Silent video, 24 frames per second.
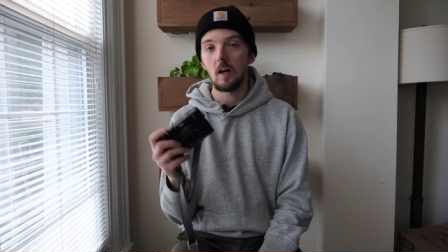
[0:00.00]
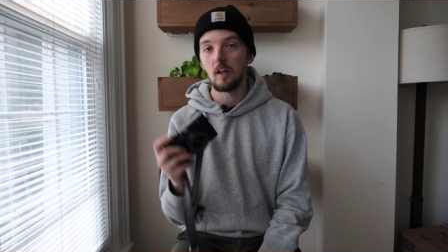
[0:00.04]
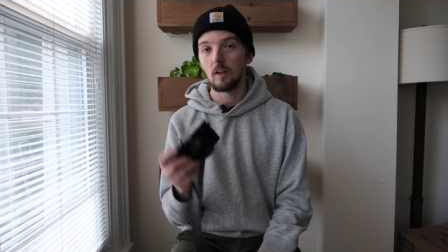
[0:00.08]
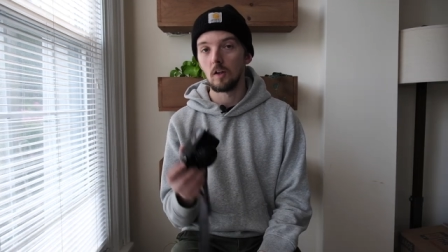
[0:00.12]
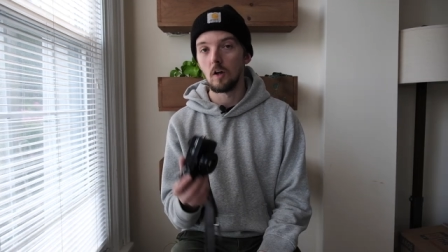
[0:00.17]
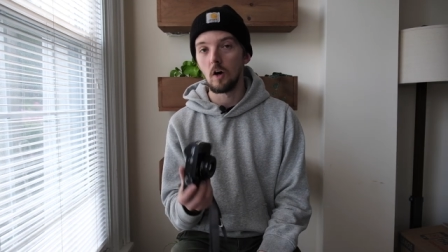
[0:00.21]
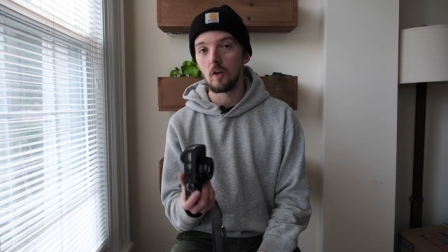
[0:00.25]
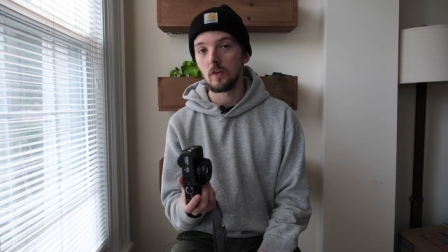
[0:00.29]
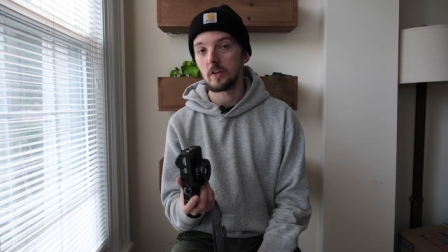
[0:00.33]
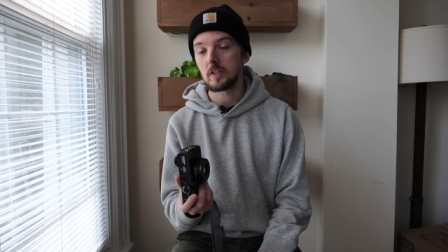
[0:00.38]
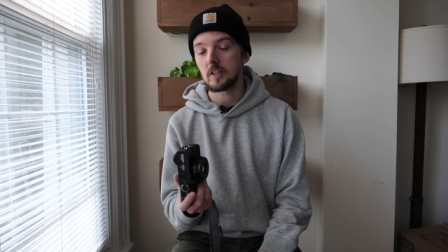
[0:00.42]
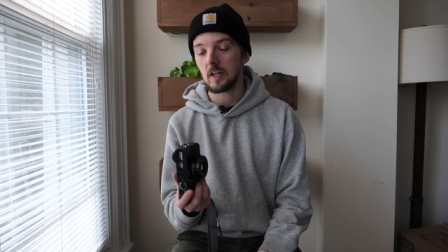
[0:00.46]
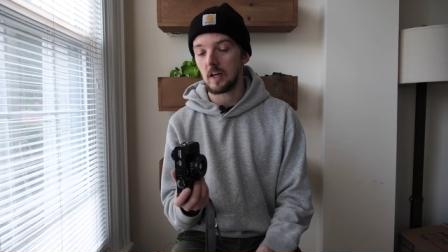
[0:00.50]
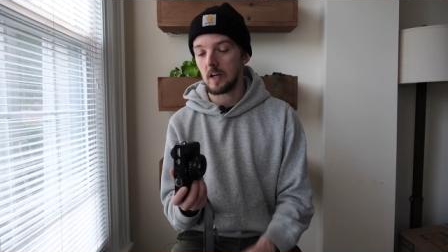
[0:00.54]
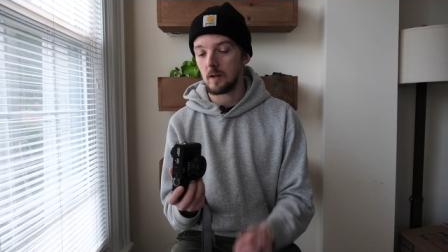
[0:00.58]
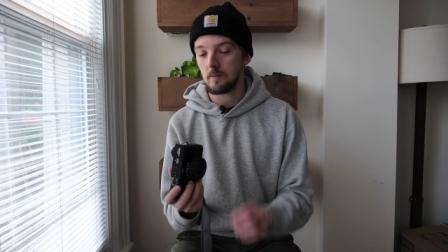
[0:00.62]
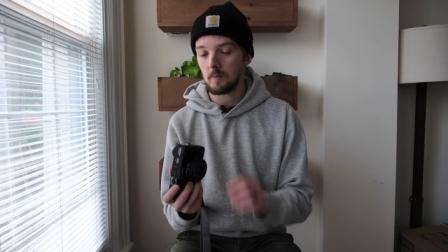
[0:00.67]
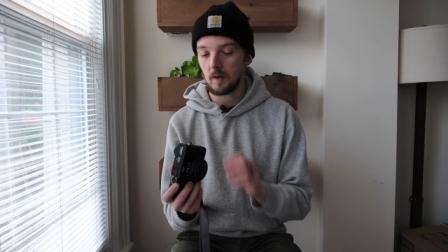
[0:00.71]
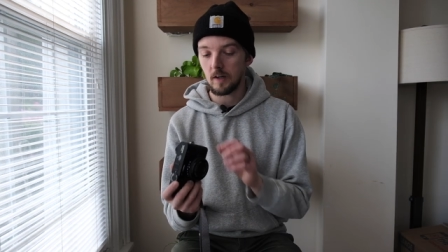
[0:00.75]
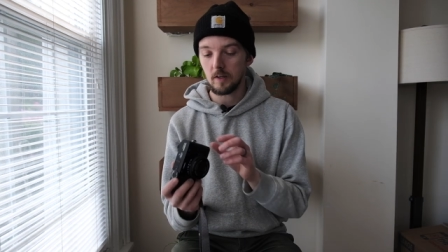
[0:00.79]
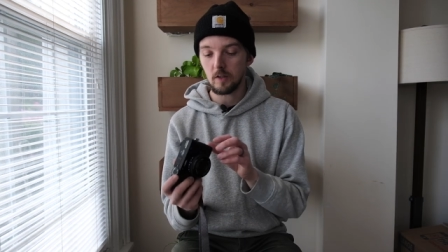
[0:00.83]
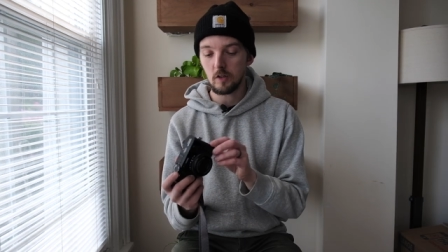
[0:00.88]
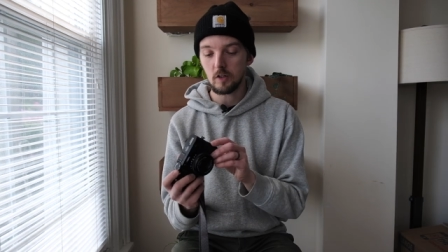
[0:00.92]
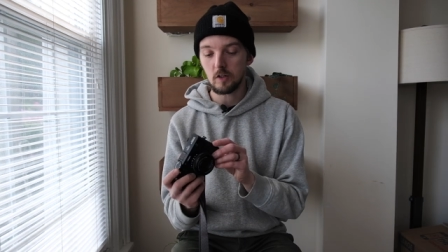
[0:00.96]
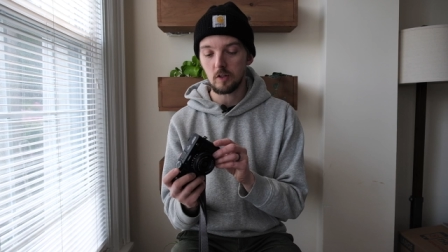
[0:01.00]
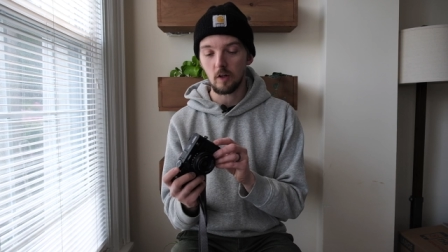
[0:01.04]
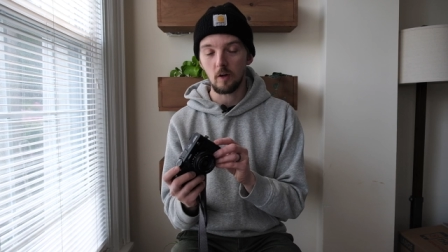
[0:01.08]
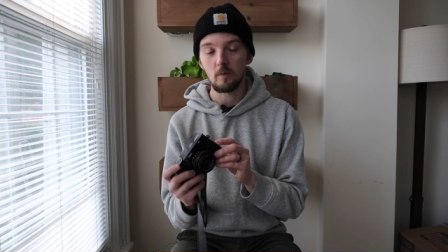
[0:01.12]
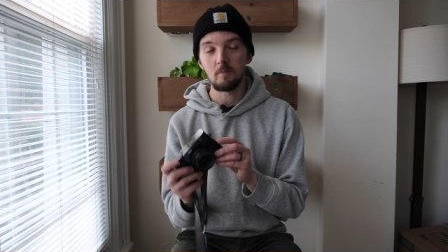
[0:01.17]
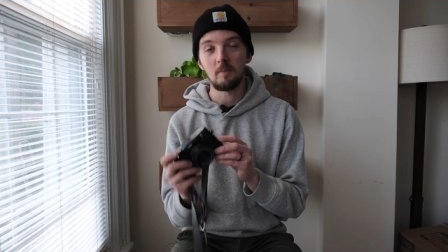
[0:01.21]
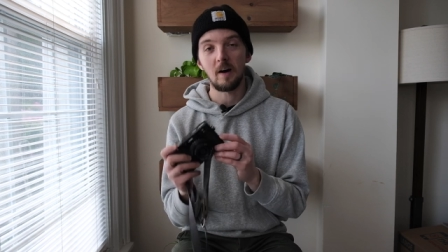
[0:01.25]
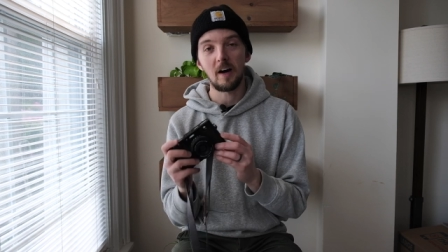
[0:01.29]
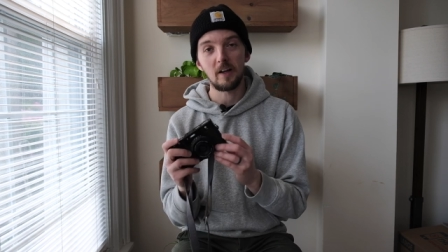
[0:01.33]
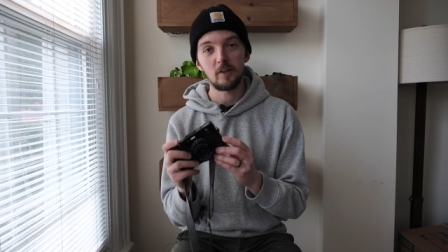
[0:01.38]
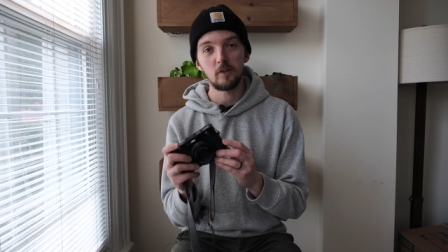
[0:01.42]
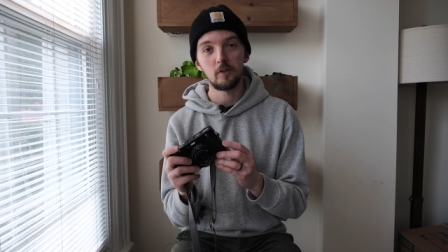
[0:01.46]
A lot of the time I use it
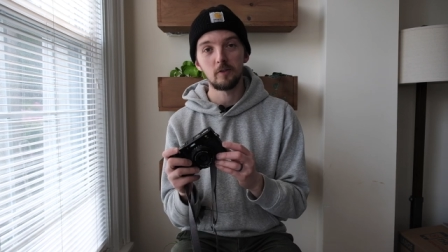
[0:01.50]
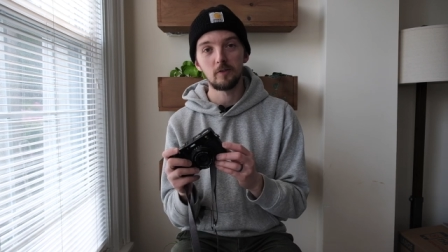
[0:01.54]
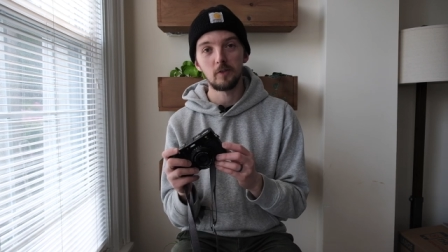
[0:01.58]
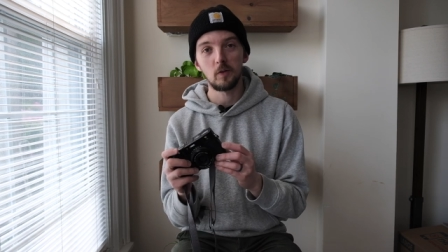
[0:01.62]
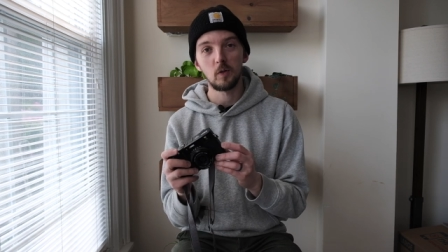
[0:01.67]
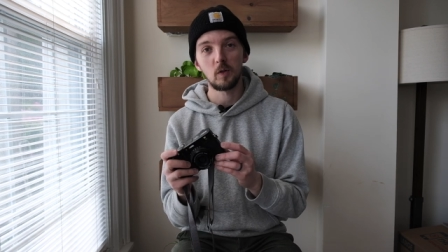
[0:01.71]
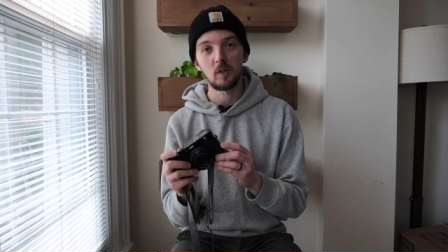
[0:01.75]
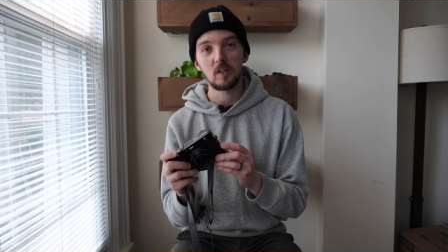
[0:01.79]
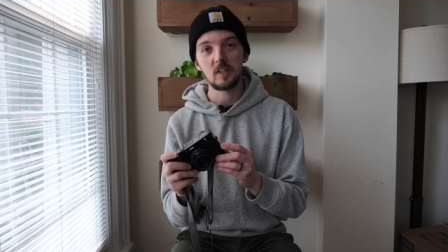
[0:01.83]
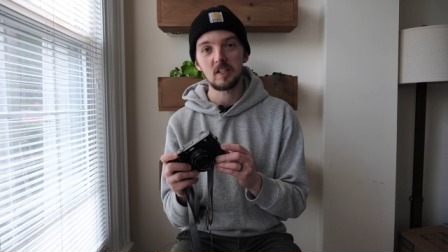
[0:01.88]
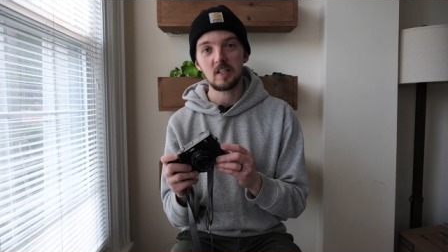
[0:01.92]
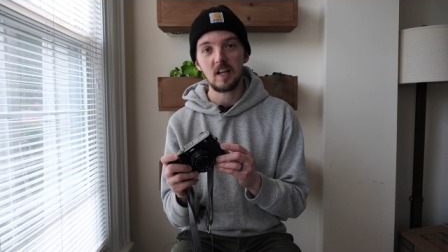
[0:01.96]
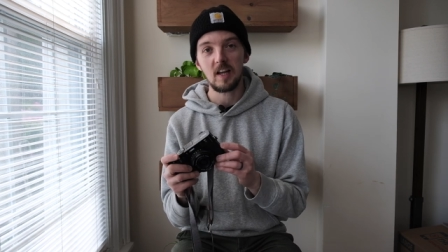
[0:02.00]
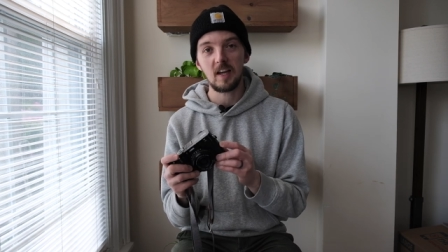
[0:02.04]
on manual focus